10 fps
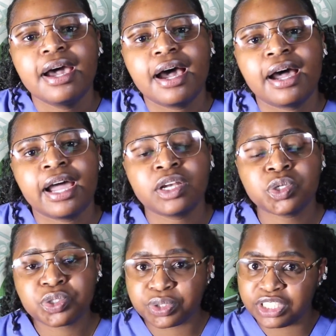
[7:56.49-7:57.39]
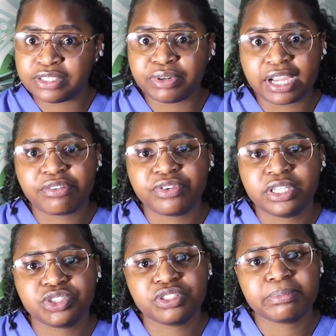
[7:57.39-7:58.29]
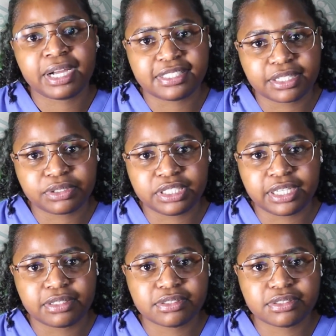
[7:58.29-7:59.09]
And also did recovery during my second year.